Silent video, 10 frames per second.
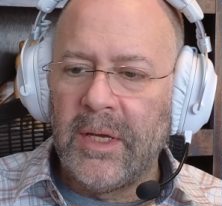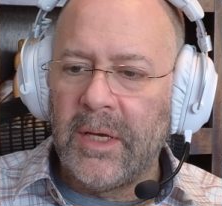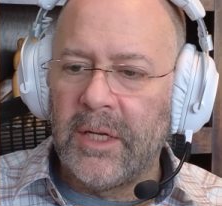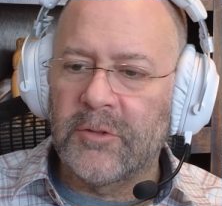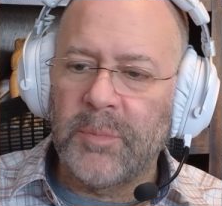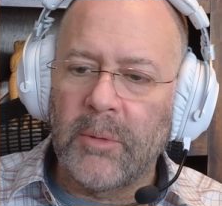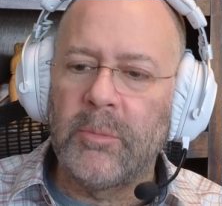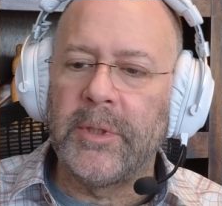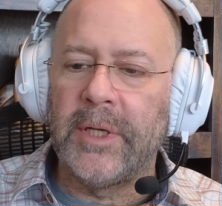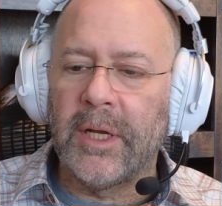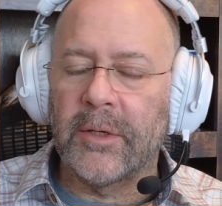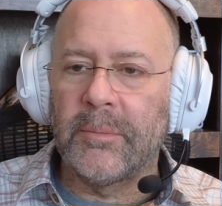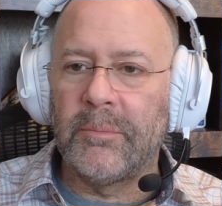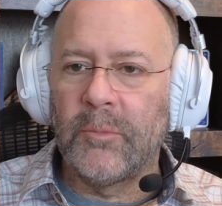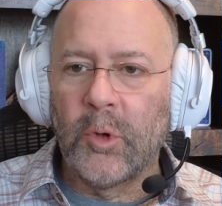And that's probably not a
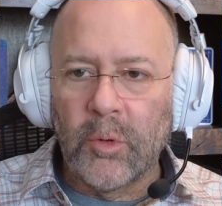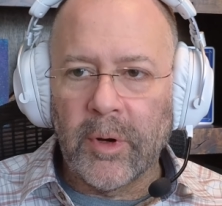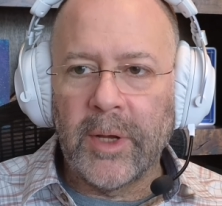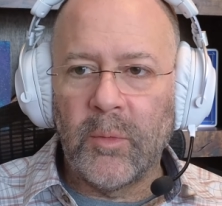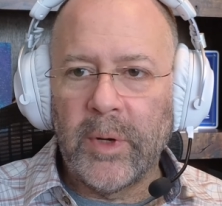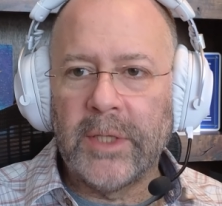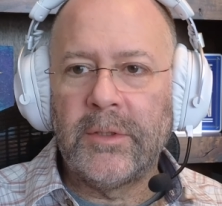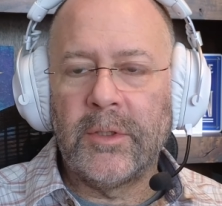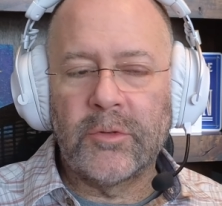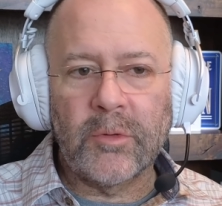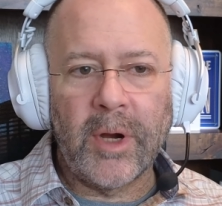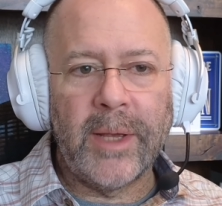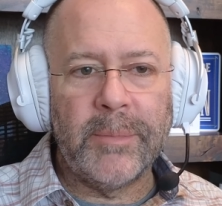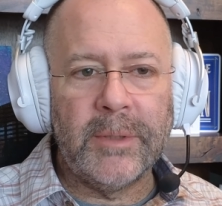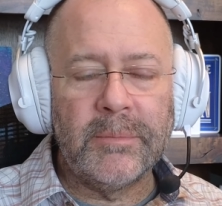great way to describe it.